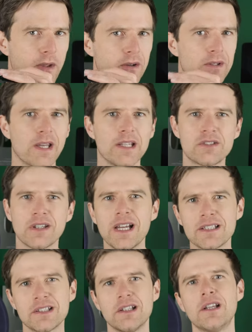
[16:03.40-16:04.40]
Okay, so
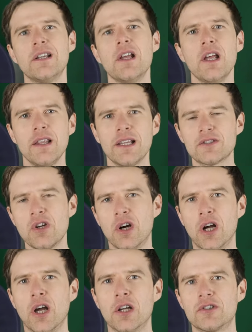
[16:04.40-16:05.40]
that's not a
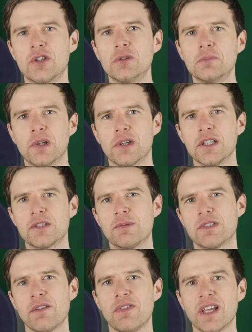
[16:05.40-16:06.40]
tongue blocking
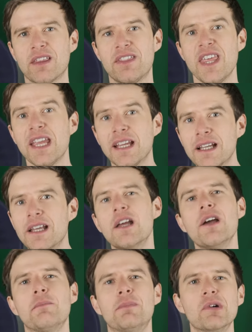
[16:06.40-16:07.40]
specific thing,
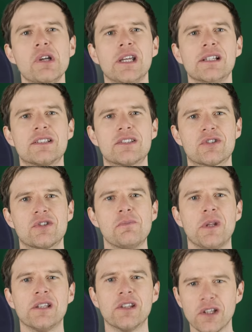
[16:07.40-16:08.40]
but it's
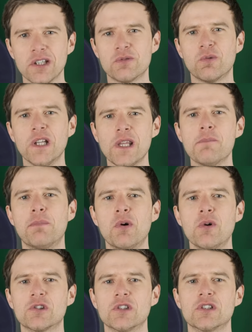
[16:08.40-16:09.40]
something that is really
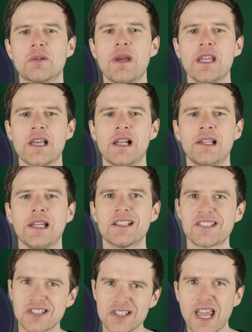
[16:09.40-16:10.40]
important to make that lick
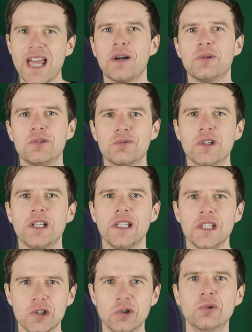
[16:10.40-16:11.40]
sound
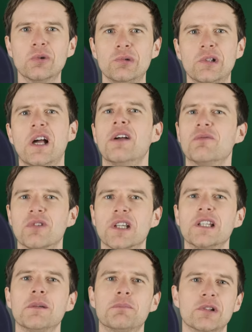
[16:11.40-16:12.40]
really cool and
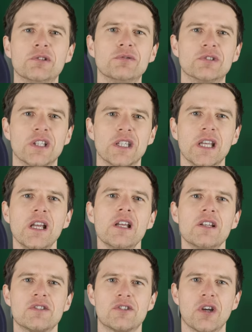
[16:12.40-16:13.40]
really bluesy.
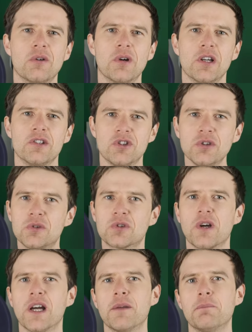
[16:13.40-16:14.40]
So do
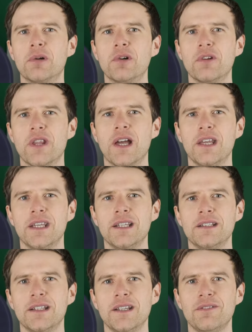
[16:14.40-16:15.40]
try and put that
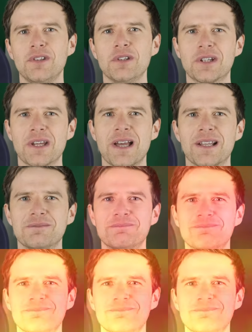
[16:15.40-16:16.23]
in if you can.